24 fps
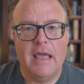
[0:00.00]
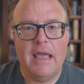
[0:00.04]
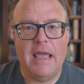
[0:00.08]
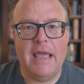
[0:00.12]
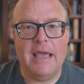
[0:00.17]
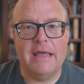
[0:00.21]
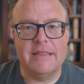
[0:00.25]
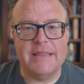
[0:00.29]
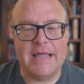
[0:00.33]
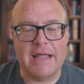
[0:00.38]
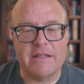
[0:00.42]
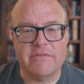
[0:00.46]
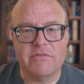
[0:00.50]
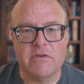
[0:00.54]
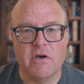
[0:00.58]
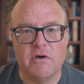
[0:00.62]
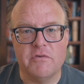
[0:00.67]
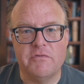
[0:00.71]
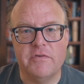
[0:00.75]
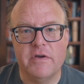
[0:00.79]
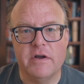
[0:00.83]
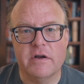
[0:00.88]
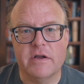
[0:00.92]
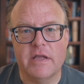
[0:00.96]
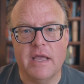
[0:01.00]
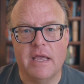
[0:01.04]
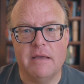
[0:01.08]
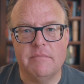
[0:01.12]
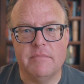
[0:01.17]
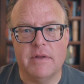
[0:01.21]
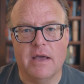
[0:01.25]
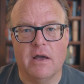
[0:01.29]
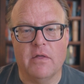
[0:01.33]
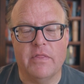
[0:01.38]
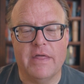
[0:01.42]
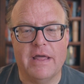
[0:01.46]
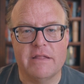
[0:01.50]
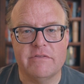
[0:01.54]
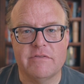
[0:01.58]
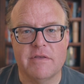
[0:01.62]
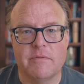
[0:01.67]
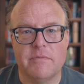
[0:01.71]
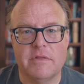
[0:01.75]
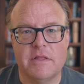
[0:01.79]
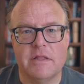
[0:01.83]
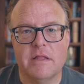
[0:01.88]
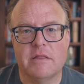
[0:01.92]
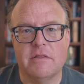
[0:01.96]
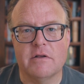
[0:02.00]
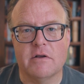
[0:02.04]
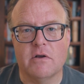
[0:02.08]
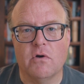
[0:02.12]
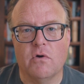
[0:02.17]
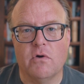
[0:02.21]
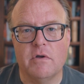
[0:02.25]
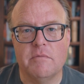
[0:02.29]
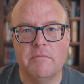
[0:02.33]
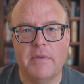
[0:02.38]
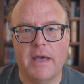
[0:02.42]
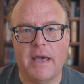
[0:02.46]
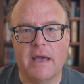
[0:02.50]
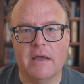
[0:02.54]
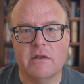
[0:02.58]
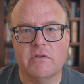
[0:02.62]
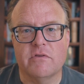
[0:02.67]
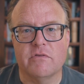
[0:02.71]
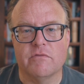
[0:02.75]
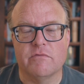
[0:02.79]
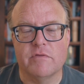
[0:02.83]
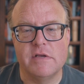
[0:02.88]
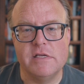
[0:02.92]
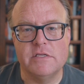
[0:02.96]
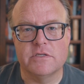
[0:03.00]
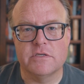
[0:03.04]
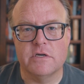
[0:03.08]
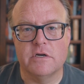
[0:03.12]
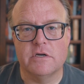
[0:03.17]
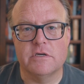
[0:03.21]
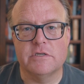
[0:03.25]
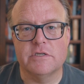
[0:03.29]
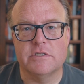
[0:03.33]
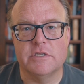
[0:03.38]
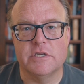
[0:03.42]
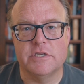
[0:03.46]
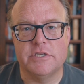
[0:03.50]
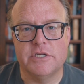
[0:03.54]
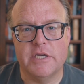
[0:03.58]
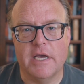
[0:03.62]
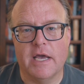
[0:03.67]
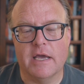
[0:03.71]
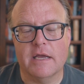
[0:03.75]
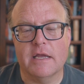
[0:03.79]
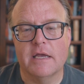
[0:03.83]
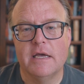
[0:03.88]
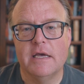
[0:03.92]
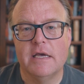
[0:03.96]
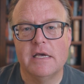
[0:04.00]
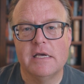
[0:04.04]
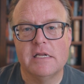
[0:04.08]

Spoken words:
And that's all fair game now. That's something that they're going back to research, to check,